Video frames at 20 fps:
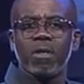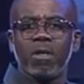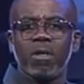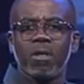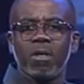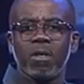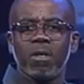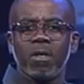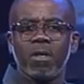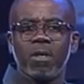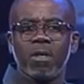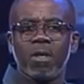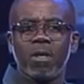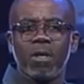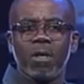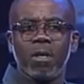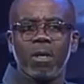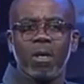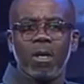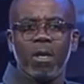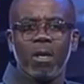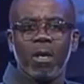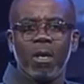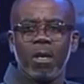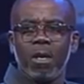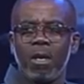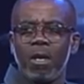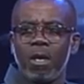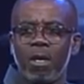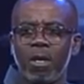
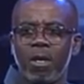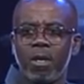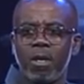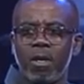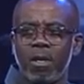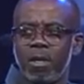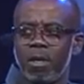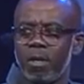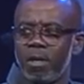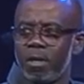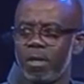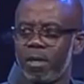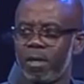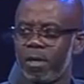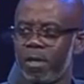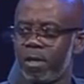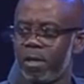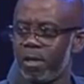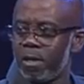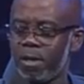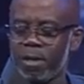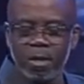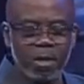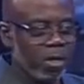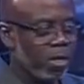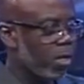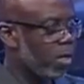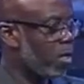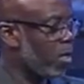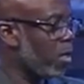
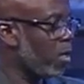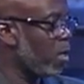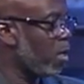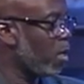Nobody speaks.